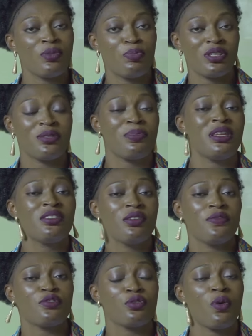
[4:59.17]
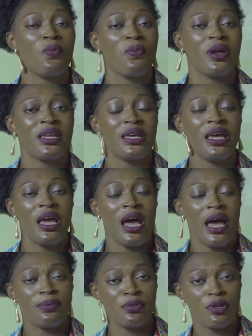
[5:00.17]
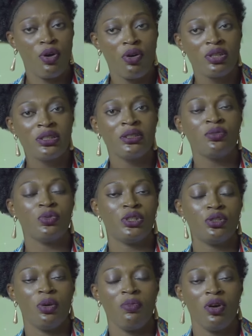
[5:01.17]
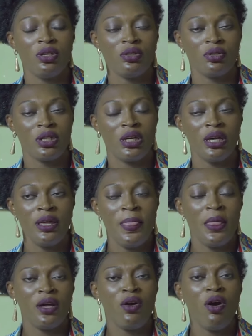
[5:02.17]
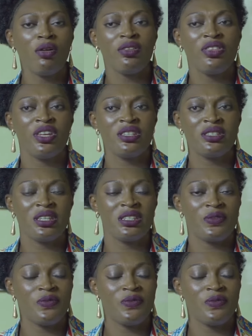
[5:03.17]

possibility of somebody absconding with your money. Okay, all this is